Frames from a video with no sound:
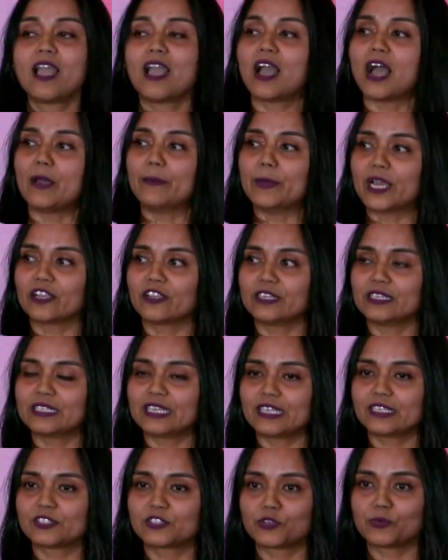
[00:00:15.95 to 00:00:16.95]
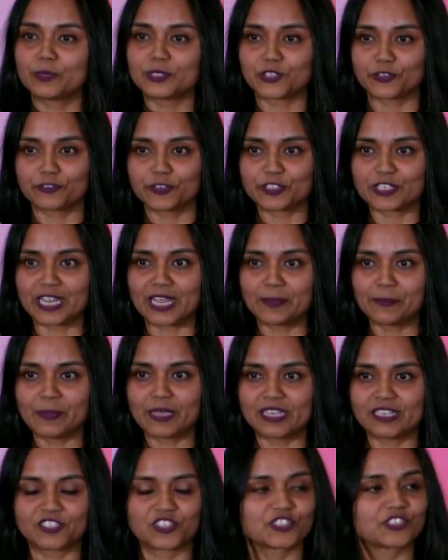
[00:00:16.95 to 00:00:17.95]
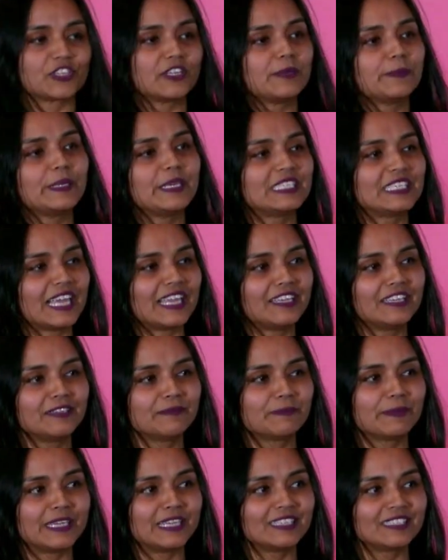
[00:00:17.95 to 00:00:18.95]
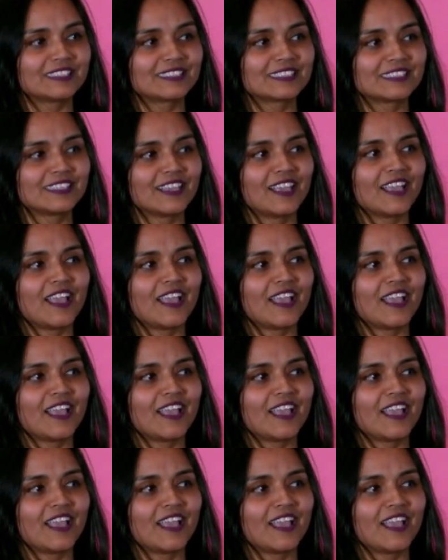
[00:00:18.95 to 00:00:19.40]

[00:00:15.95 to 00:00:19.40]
I'm not going to take so much of your time. It's just going to be 10 minutes